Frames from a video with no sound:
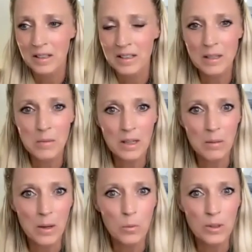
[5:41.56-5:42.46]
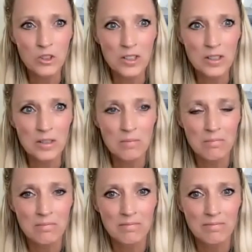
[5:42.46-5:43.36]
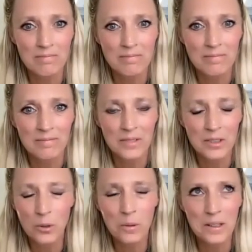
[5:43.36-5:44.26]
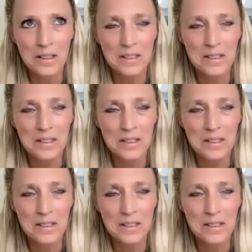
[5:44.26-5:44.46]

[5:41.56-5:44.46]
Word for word: It's something about witches. Totally